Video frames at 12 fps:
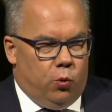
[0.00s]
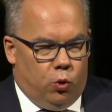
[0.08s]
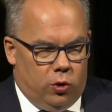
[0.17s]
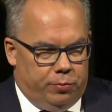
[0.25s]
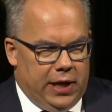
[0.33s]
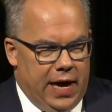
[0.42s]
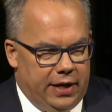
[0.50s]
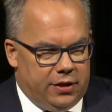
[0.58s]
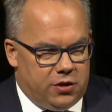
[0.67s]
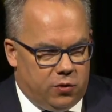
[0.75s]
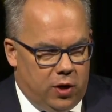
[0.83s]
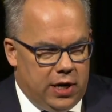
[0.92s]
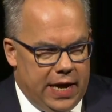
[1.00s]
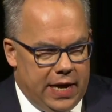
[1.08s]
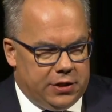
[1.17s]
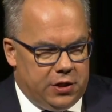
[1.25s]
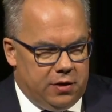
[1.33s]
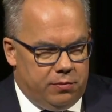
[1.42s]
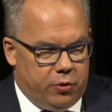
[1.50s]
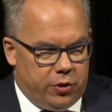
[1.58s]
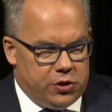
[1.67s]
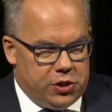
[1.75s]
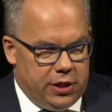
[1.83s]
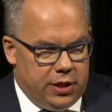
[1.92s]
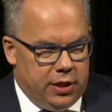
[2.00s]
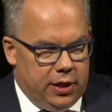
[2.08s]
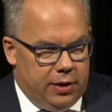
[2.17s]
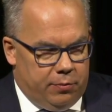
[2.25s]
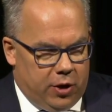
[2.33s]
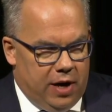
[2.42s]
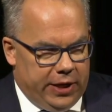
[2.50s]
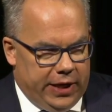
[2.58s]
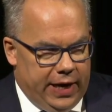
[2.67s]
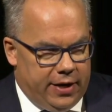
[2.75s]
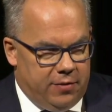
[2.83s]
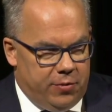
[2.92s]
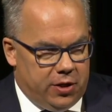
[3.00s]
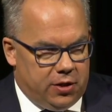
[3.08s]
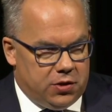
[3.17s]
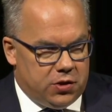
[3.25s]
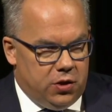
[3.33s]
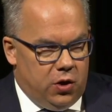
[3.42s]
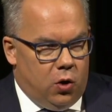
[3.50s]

were planning to run anti-abortion propaganda mills,